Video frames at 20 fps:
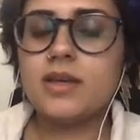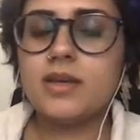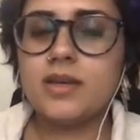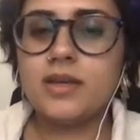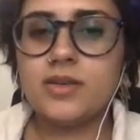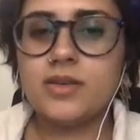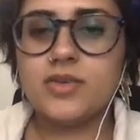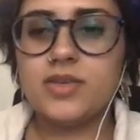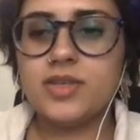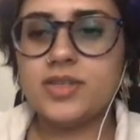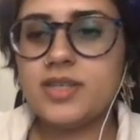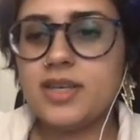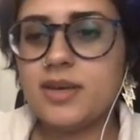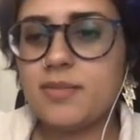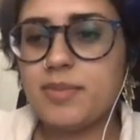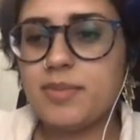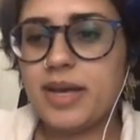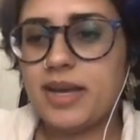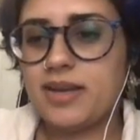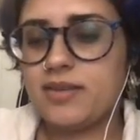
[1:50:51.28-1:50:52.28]
You need to get
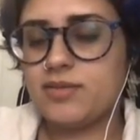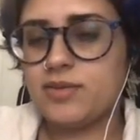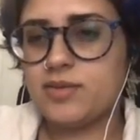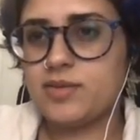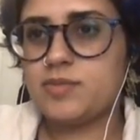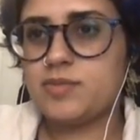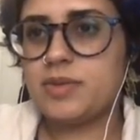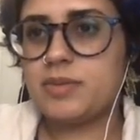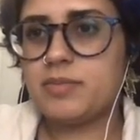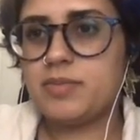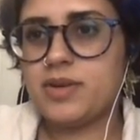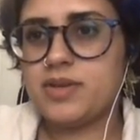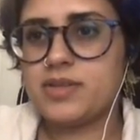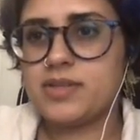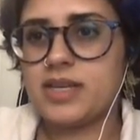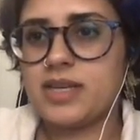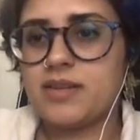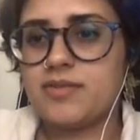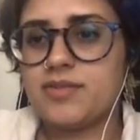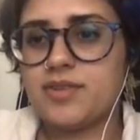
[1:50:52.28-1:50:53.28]
a bag of loose
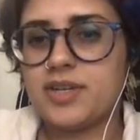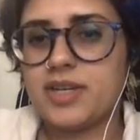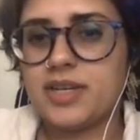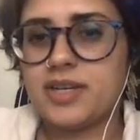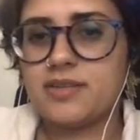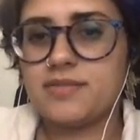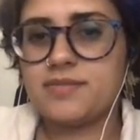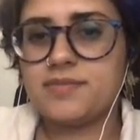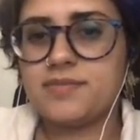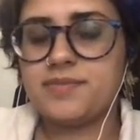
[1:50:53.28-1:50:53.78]
meatballs out of your head.